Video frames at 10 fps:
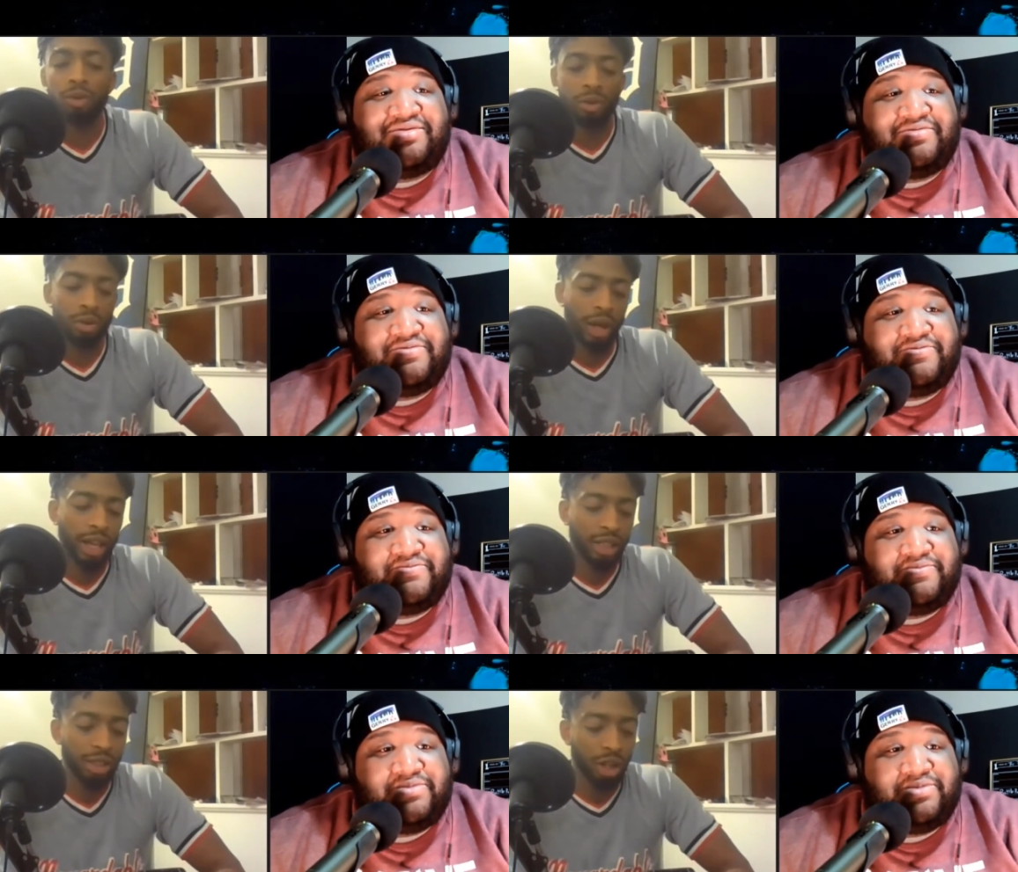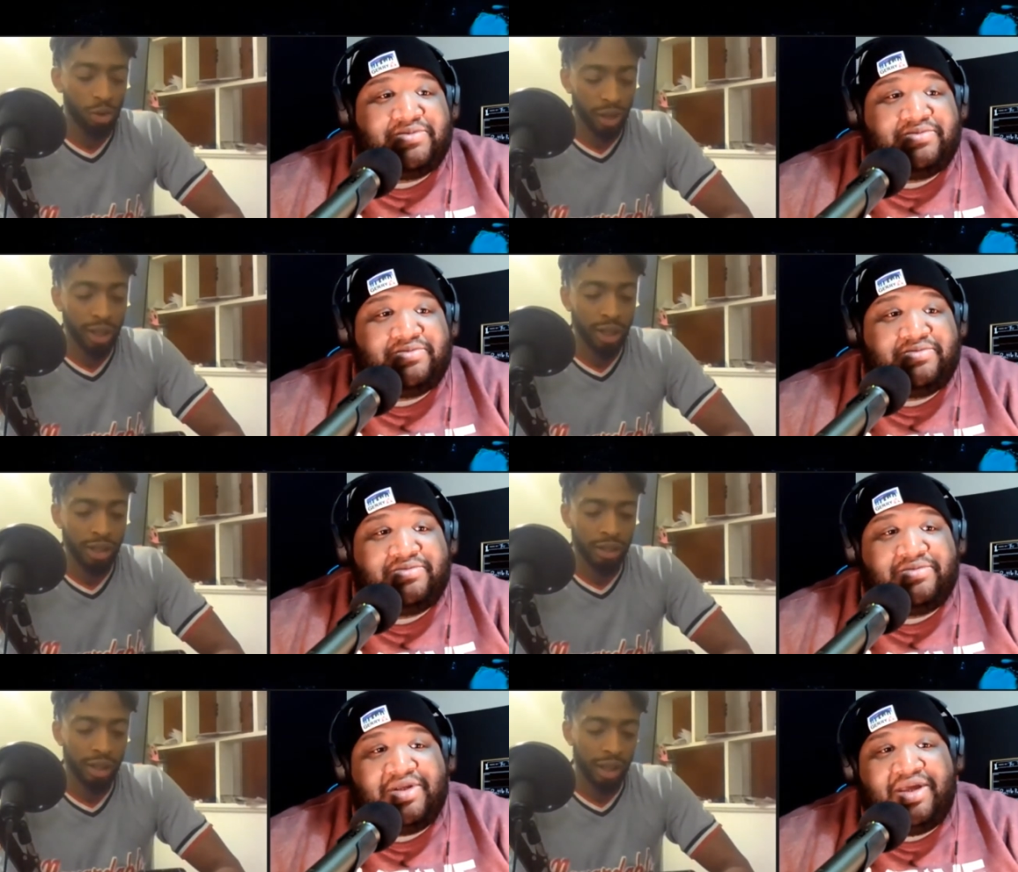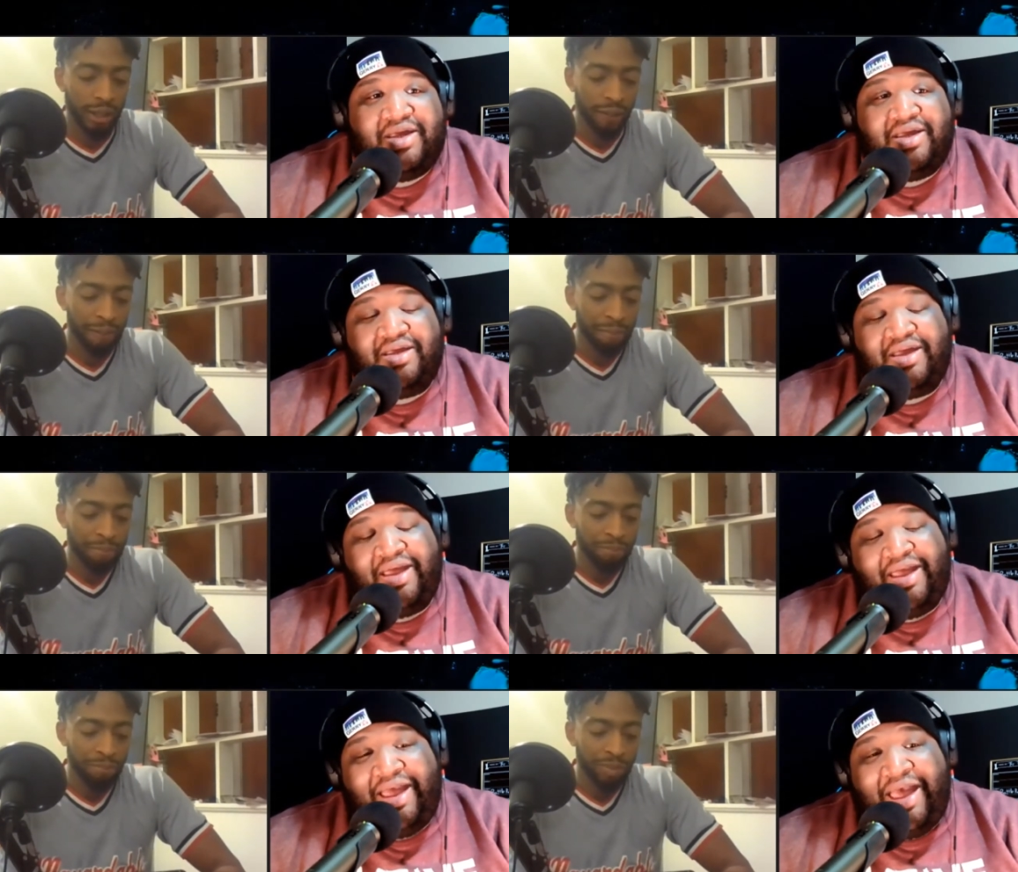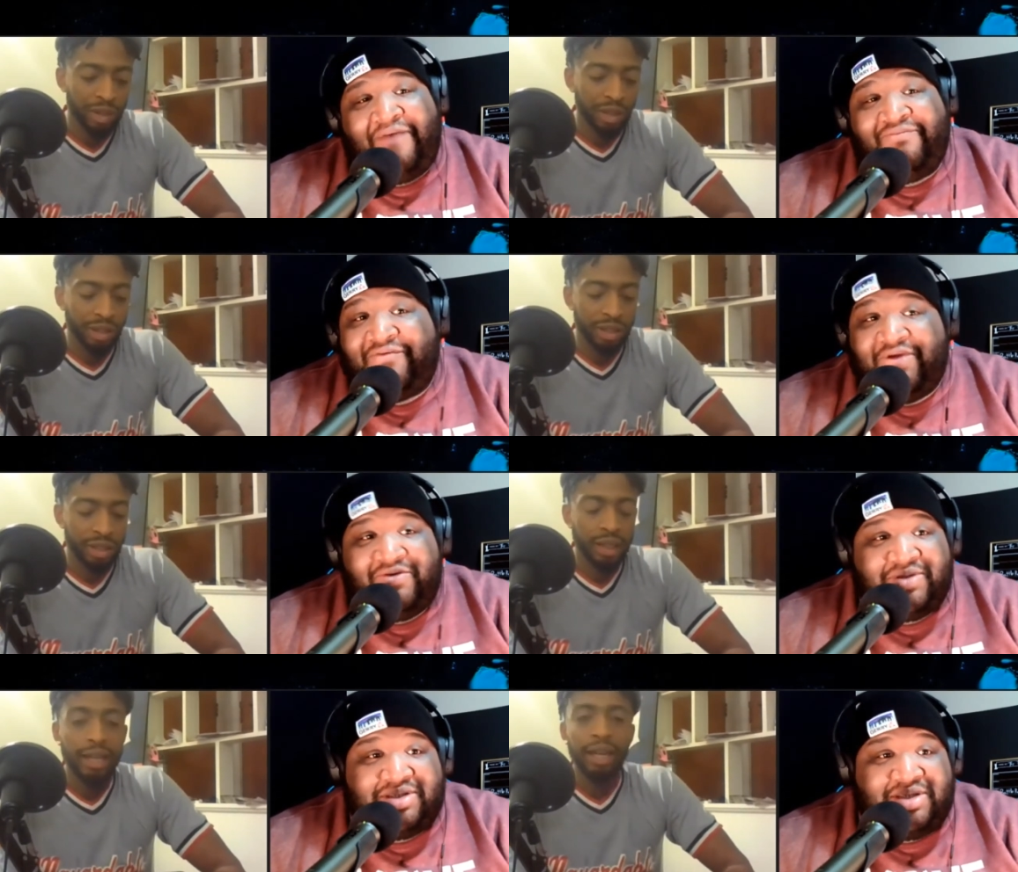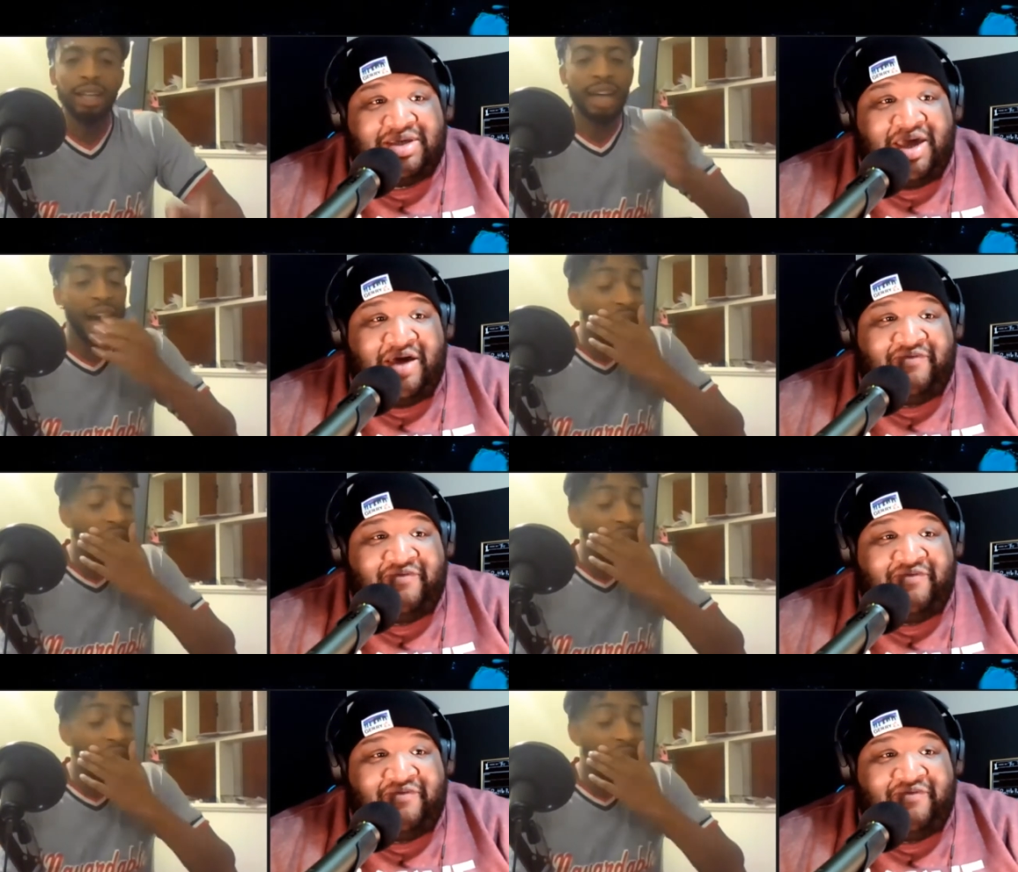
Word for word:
Speaker 1: Casey know what it is. Like, I've never even seen FNS.